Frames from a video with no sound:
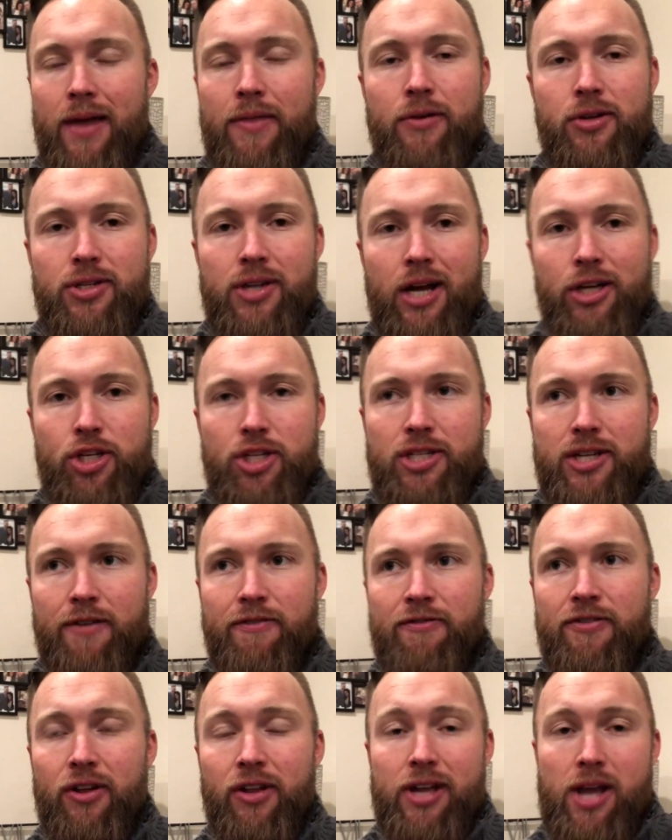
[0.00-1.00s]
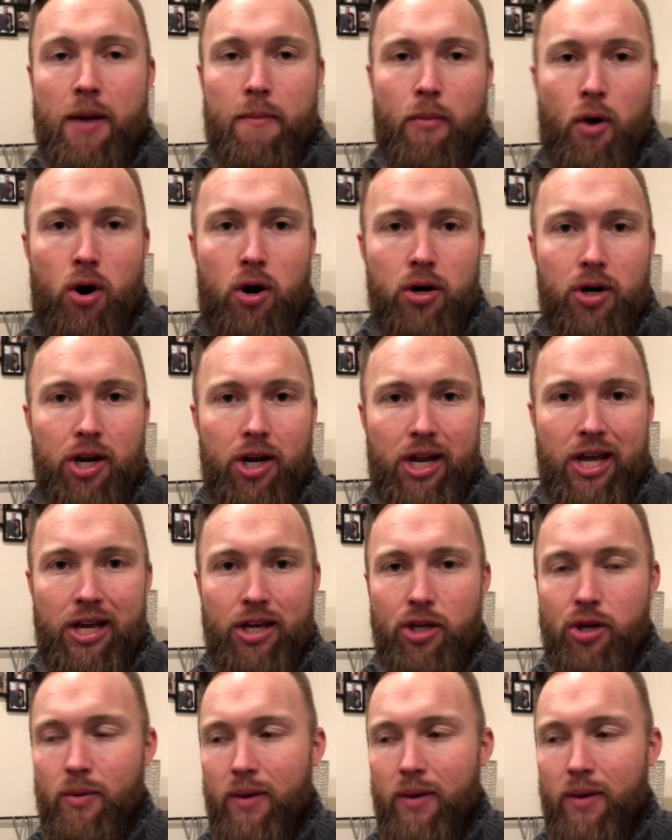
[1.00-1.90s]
And there's not just affiliate marketing.